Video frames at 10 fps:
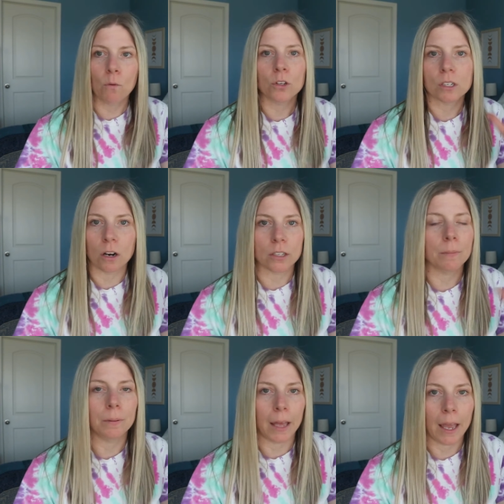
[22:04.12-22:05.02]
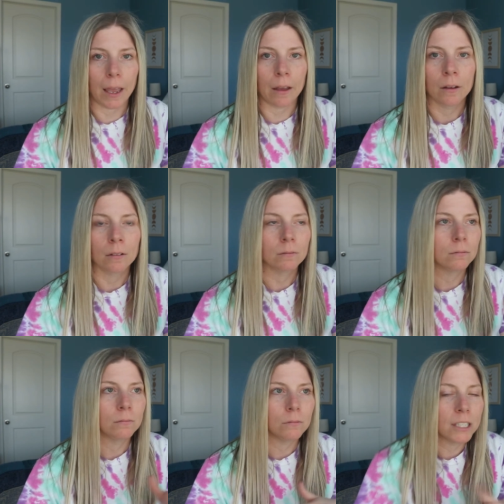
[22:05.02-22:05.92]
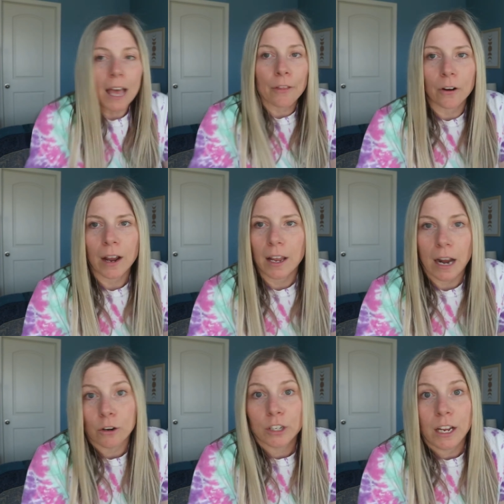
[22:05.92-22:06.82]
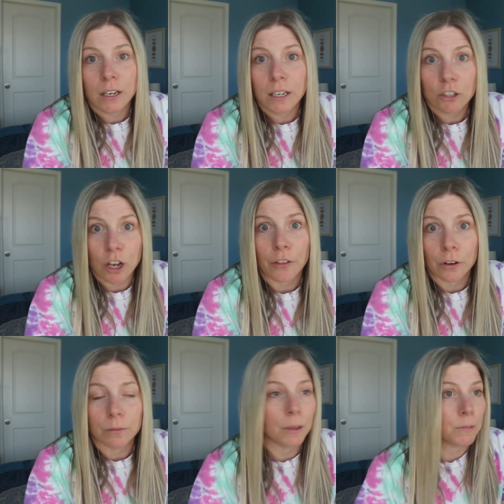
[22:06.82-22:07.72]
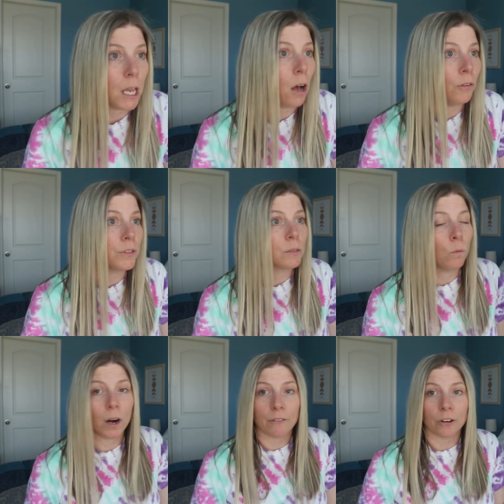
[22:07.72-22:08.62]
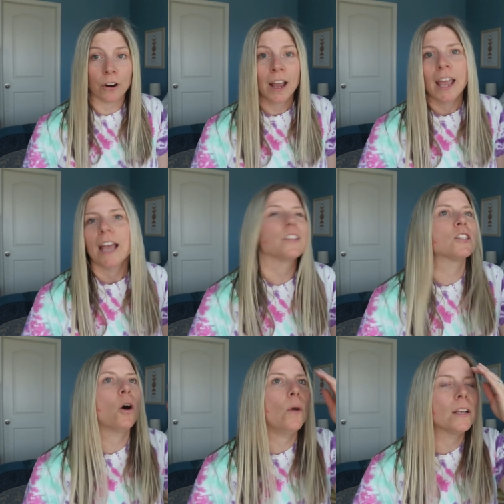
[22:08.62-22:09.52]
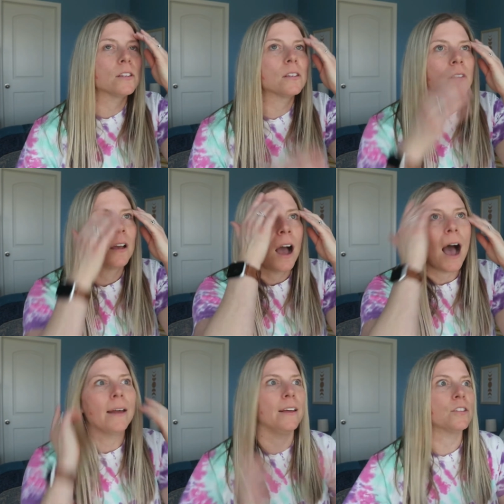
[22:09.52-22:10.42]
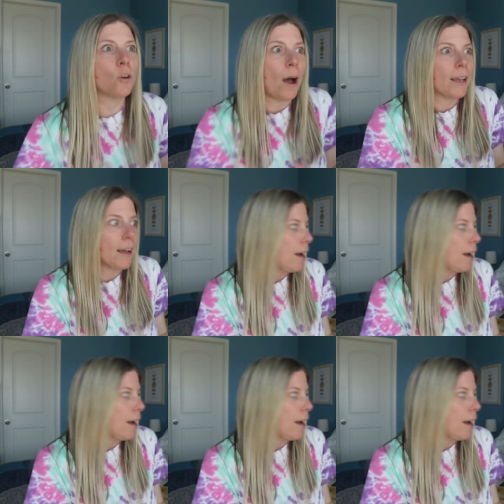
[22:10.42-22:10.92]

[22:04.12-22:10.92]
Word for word: will start to play together and entertain each other, themselves, whatever. And so it's, and so I can